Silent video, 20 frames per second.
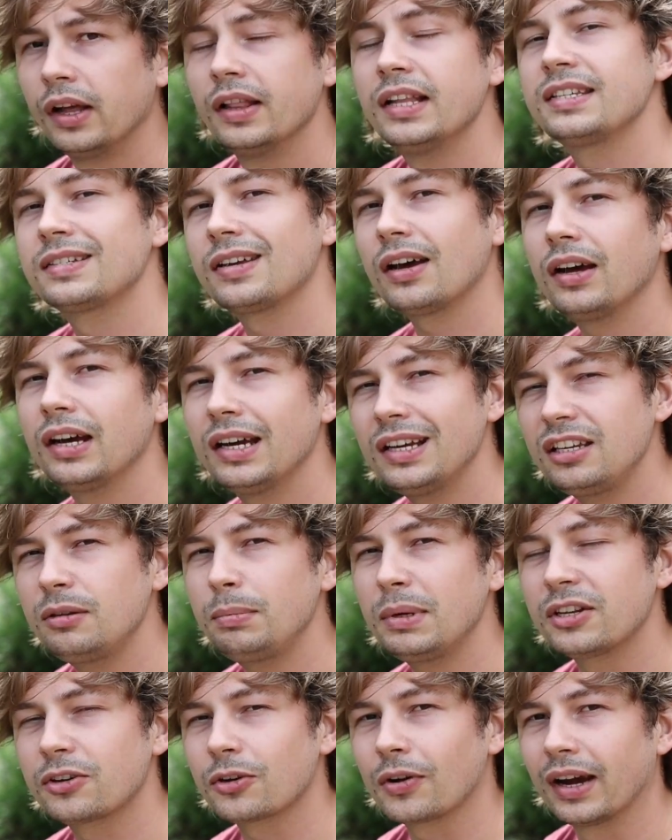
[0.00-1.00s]
This tyre is a
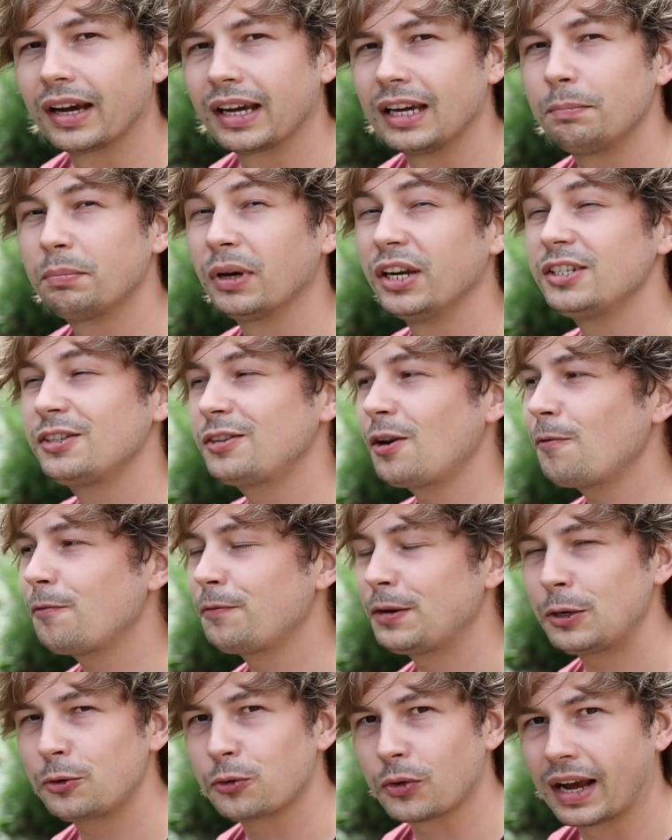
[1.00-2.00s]
bit draggy, but you don't
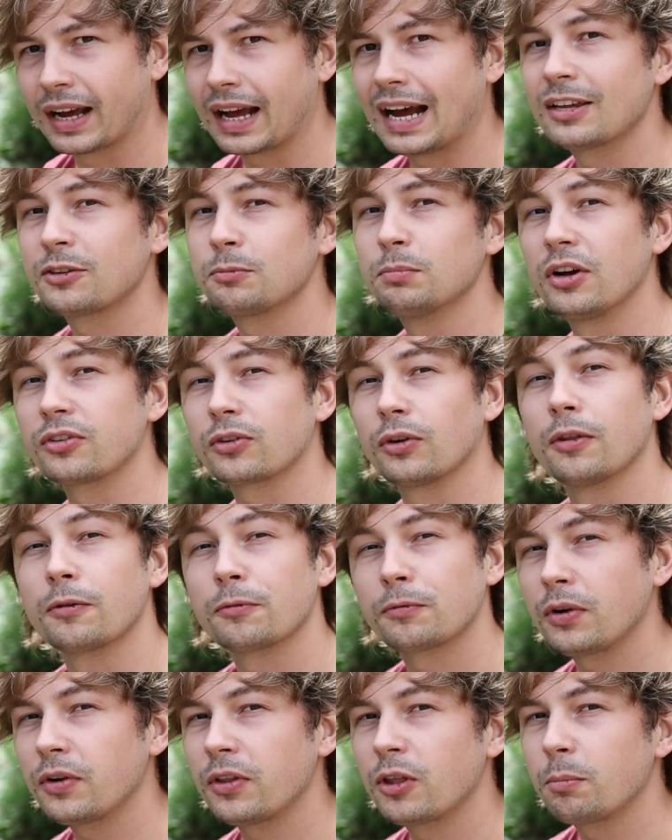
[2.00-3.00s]
feel drag as much on the
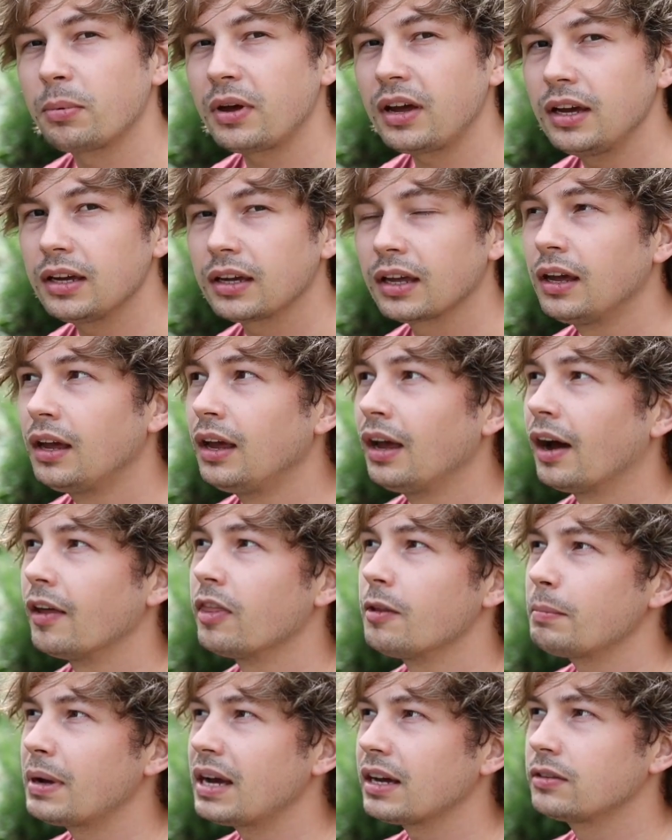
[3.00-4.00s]
front of the bike, and
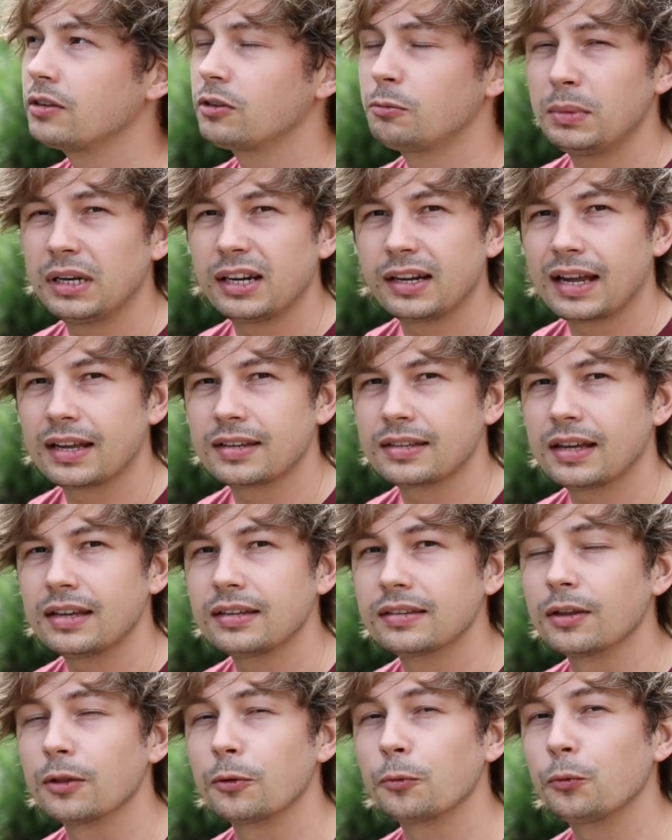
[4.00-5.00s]
the Maxxis Minion
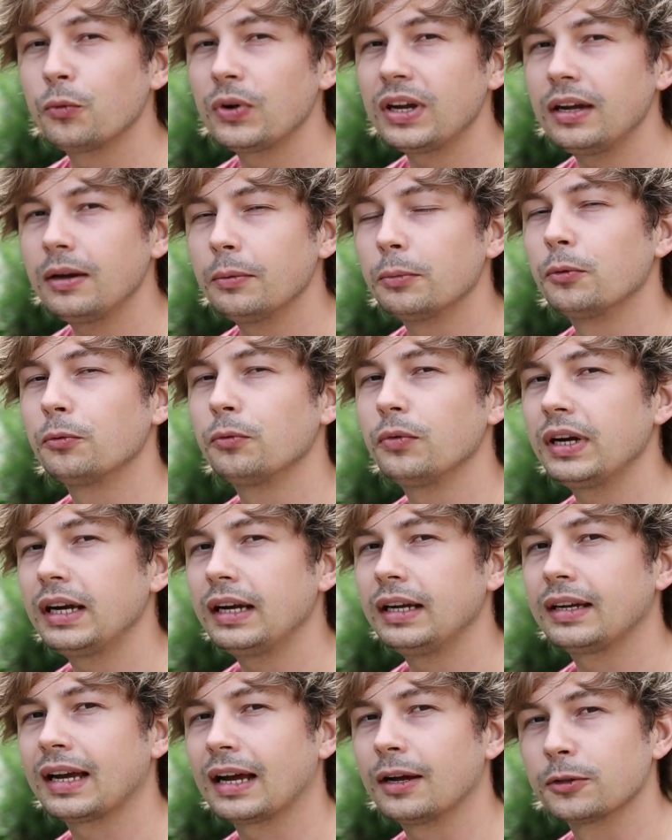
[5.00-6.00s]
SS at the rear will
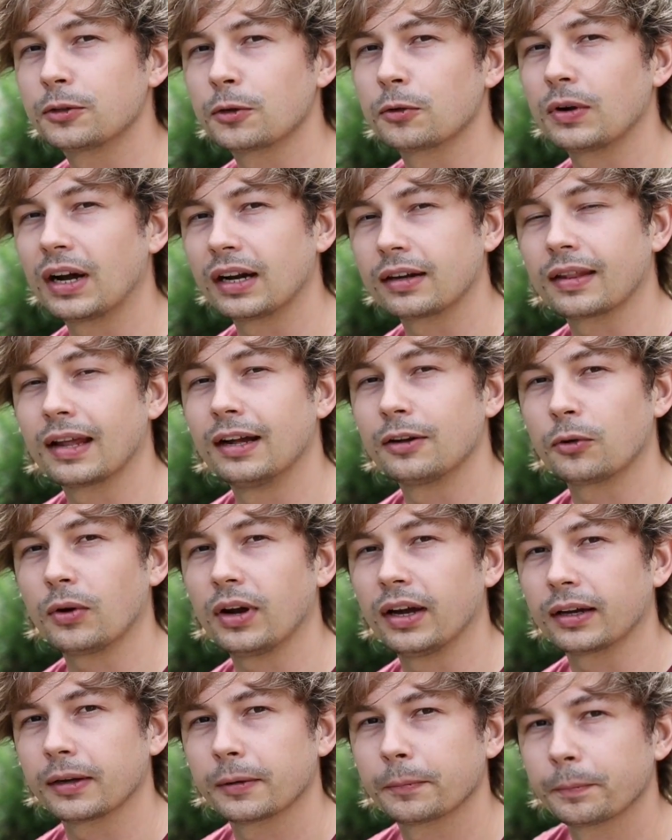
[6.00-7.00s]
really counteract that
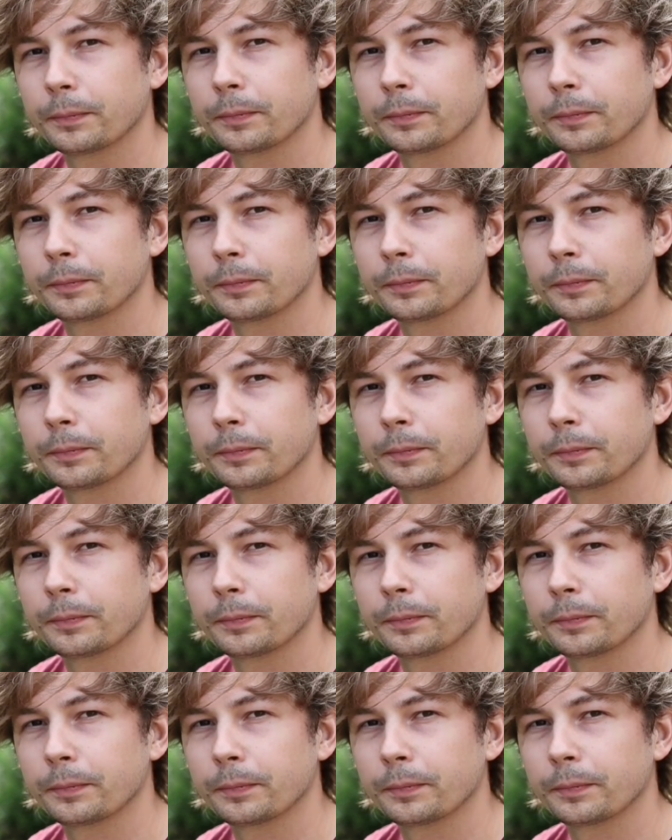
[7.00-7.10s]
drag.